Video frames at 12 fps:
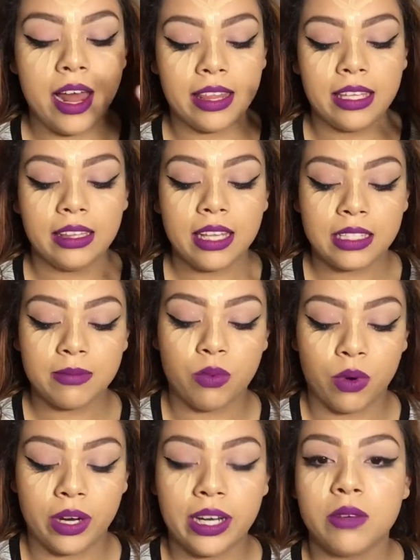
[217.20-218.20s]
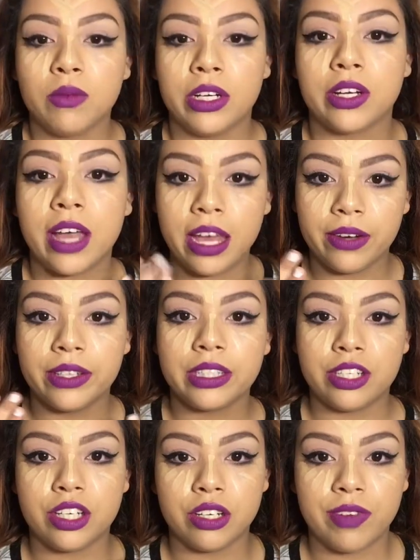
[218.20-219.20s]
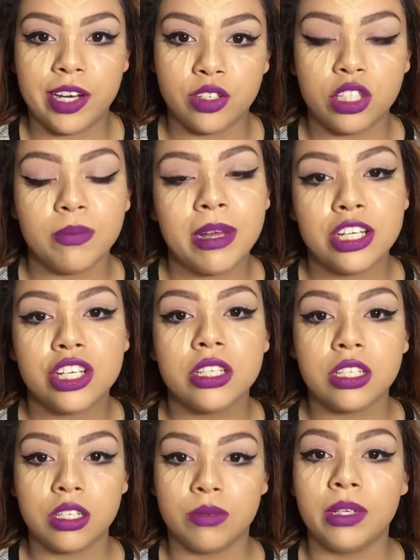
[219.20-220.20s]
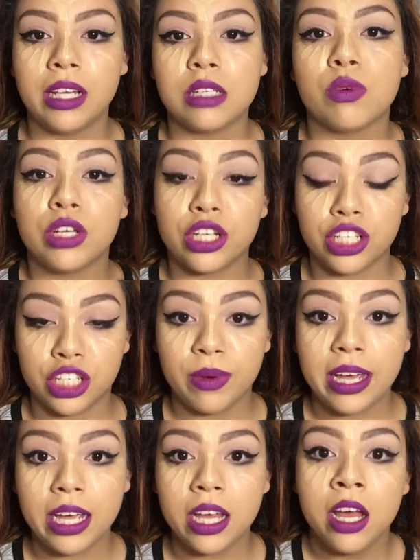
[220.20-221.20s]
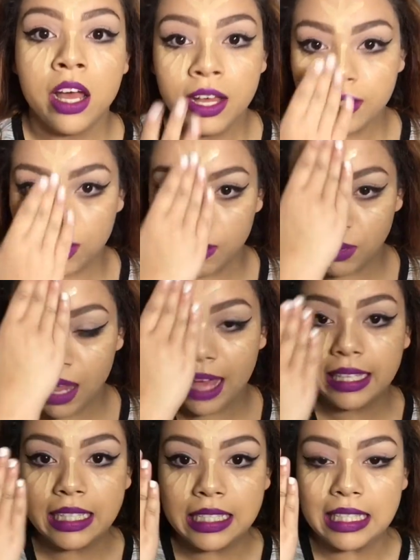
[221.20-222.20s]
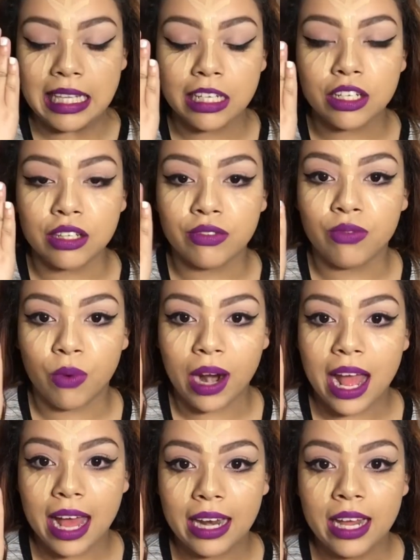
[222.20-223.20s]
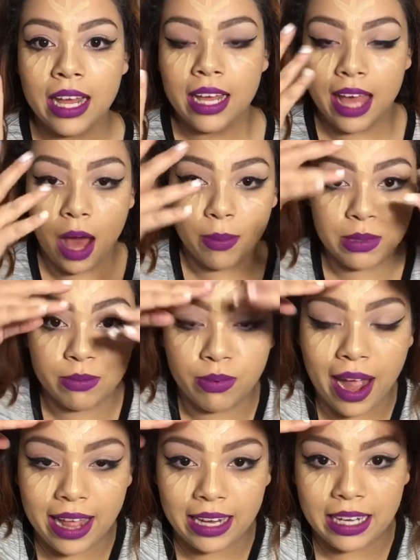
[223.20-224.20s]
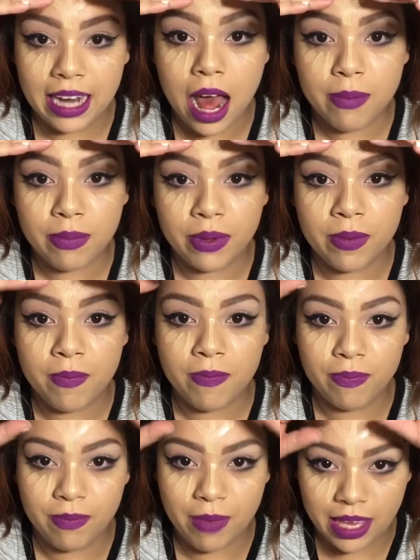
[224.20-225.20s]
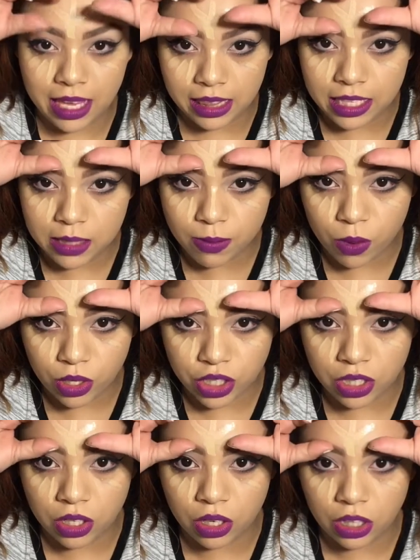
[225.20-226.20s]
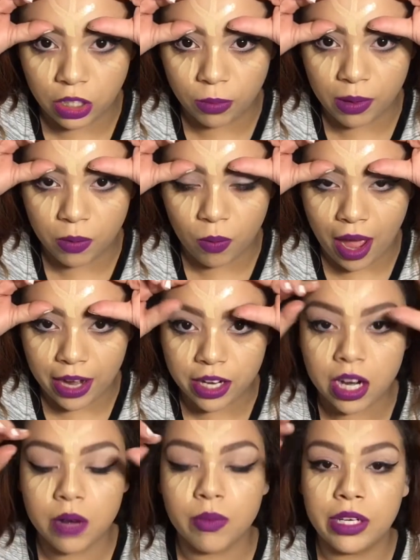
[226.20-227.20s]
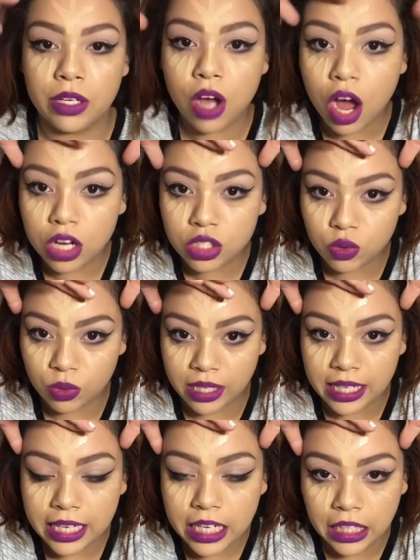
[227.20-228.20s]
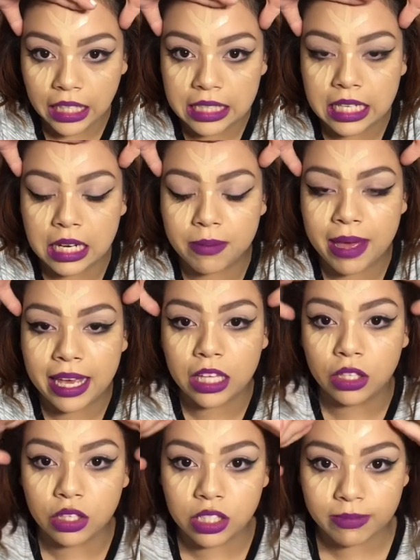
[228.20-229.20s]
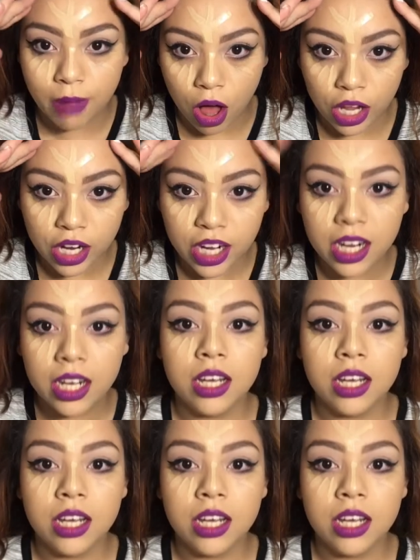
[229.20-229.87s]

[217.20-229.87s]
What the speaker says: And I think that's important when you're catering this to your facial dimensions, to realize what you're doing. So applying concealer to the forehead helps brighten it up, making this portion look a little bit wider, and when you contour it here, it's going to make it look smaller.